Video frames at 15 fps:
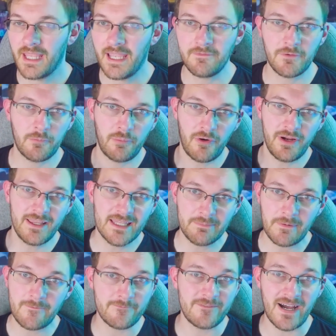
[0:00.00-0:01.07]
And for point
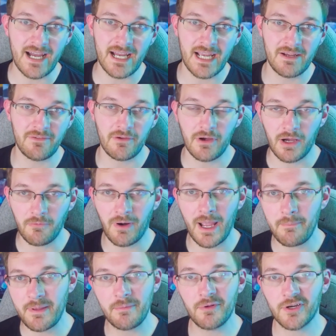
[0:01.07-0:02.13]
number 5 of why
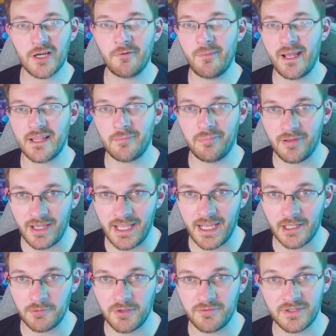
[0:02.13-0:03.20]
people are coming back to play
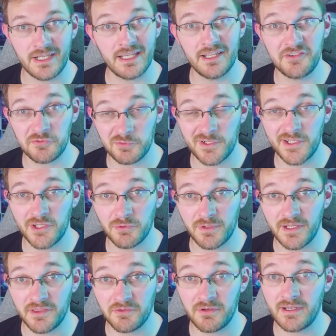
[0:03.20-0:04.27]
Halo Infinite in
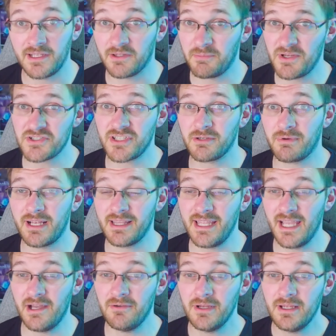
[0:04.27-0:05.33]
2023, especially right
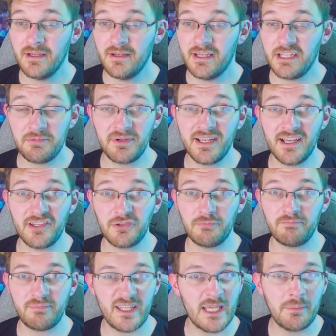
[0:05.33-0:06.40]
now, is because
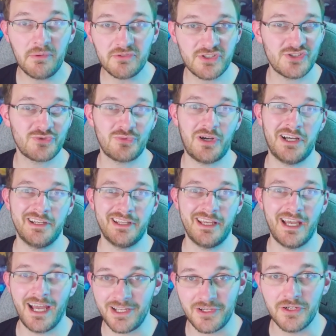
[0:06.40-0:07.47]
people just want
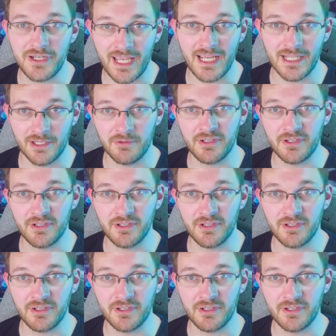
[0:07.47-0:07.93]
a good Halo